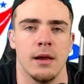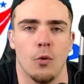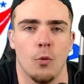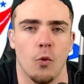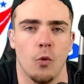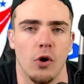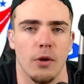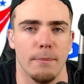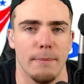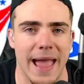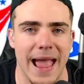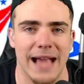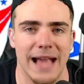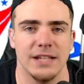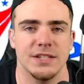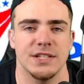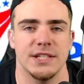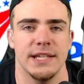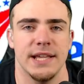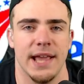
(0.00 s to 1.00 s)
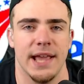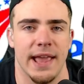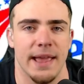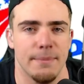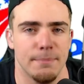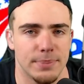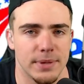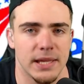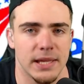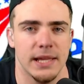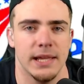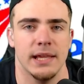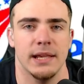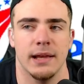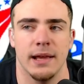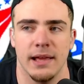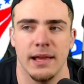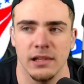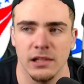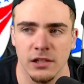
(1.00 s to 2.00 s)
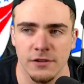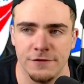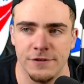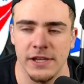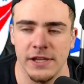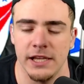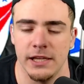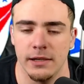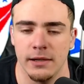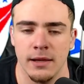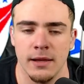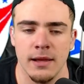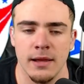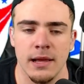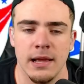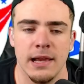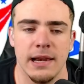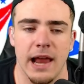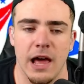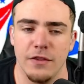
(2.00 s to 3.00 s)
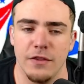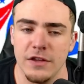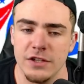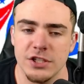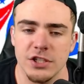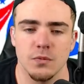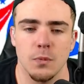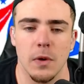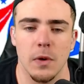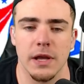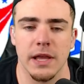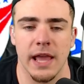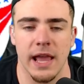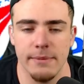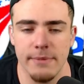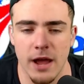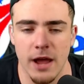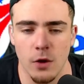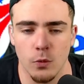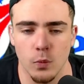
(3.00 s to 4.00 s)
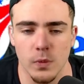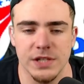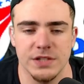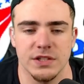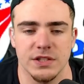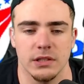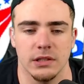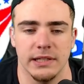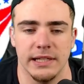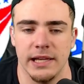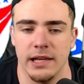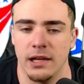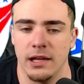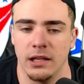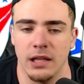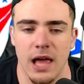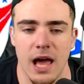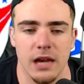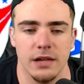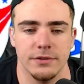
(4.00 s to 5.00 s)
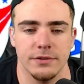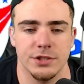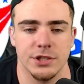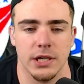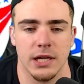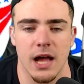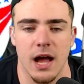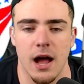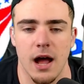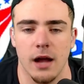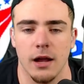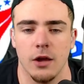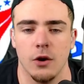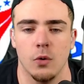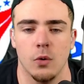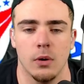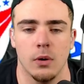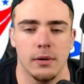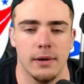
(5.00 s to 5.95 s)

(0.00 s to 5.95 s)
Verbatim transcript: or Maxey, Embiid, LaVine? Now, this is what came out recently. A lot of Chicago